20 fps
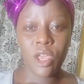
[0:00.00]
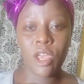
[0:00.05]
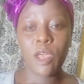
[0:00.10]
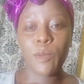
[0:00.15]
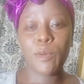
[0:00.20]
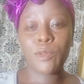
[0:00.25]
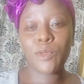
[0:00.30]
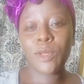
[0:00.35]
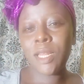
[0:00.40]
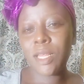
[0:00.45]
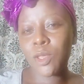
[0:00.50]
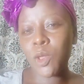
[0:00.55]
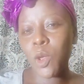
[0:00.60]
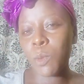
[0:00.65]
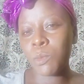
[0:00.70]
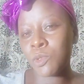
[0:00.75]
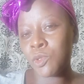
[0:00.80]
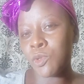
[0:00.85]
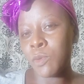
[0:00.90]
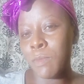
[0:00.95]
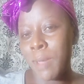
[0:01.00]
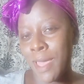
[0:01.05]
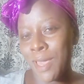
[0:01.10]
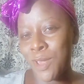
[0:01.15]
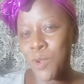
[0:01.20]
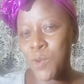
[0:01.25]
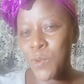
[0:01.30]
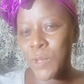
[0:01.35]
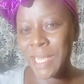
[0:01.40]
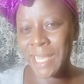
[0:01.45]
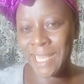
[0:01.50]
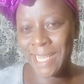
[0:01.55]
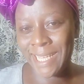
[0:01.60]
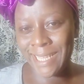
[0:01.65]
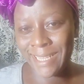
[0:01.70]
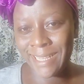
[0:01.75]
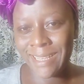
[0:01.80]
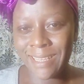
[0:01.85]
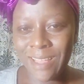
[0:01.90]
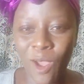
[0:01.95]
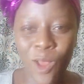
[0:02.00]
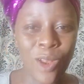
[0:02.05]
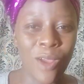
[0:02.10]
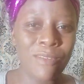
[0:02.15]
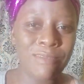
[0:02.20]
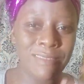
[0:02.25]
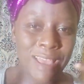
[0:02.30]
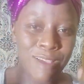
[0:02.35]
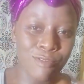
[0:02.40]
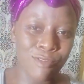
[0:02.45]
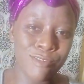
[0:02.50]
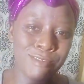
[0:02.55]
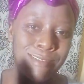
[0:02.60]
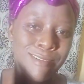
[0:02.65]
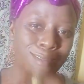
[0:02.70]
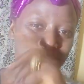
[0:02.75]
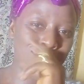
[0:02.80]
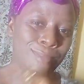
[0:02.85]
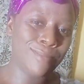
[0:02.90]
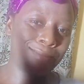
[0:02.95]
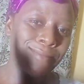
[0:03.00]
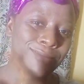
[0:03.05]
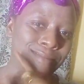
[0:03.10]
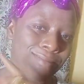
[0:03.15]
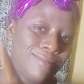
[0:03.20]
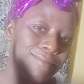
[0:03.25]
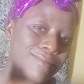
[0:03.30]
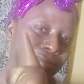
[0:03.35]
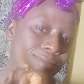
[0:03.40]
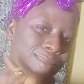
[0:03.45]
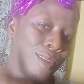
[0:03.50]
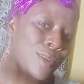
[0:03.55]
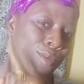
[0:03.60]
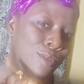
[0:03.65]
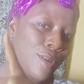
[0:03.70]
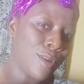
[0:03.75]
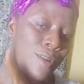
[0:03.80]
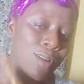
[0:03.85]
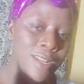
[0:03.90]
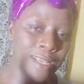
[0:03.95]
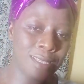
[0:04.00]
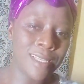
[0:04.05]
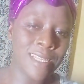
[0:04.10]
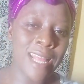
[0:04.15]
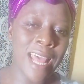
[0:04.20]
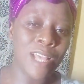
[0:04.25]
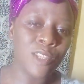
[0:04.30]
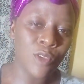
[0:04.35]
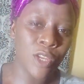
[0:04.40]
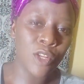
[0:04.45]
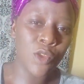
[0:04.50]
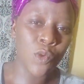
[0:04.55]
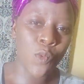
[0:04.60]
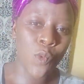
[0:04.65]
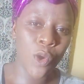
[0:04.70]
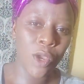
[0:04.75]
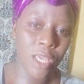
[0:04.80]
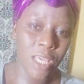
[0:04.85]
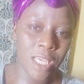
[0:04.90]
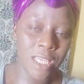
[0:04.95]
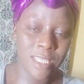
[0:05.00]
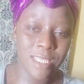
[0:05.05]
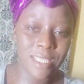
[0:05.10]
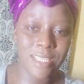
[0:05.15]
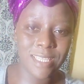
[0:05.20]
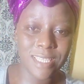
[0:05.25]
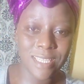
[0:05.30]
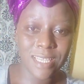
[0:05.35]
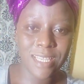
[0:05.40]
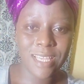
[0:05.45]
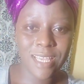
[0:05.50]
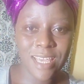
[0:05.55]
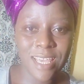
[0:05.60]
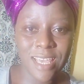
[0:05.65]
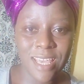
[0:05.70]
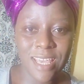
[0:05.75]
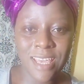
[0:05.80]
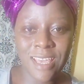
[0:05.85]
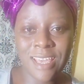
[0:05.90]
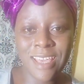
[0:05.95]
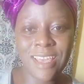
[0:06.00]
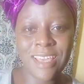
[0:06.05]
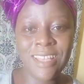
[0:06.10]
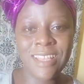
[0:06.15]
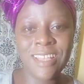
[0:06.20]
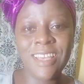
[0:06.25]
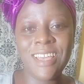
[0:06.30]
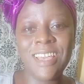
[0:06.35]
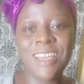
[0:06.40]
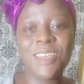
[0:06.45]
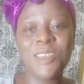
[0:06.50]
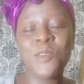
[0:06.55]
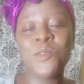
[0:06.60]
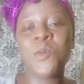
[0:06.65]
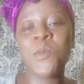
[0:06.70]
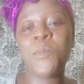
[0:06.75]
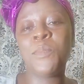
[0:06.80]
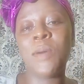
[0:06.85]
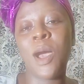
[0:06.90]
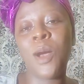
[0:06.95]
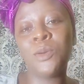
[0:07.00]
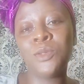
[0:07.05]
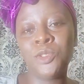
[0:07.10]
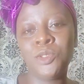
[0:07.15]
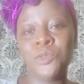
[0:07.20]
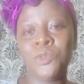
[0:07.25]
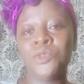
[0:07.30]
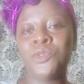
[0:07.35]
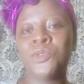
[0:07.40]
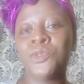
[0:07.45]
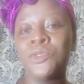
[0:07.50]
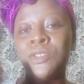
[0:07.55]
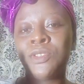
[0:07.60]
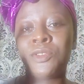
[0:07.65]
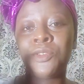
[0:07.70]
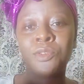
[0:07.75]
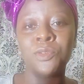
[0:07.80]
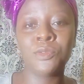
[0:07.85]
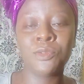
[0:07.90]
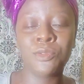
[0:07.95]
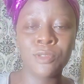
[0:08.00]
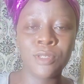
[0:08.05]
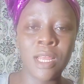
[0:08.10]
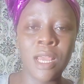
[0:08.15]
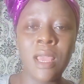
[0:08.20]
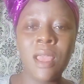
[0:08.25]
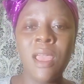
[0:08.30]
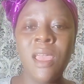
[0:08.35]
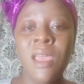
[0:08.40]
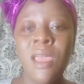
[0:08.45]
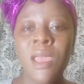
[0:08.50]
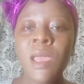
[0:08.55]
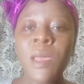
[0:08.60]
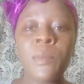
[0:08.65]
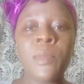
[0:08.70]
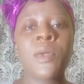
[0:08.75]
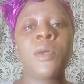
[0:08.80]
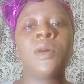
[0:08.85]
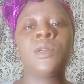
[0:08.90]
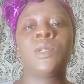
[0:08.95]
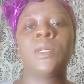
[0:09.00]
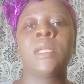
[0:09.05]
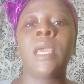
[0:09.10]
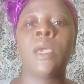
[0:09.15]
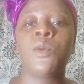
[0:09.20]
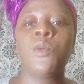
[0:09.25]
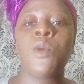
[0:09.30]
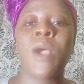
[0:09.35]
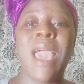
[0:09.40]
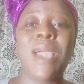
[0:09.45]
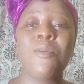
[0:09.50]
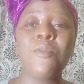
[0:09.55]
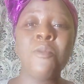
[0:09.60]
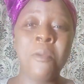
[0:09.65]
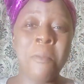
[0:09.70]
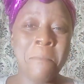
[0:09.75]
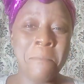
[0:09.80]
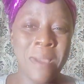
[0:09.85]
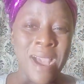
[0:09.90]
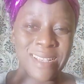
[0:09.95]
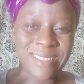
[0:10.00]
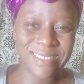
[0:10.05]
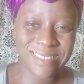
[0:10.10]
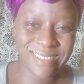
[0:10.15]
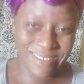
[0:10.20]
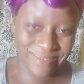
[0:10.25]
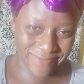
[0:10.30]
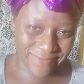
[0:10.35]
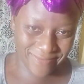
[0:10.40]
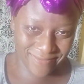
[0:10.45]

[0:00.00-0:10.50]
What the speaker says: But when it comes to my cooking, all of them will run. They will run. They say that's where the work is. You will pound, you will do this, you will do that. Because when I cook massive.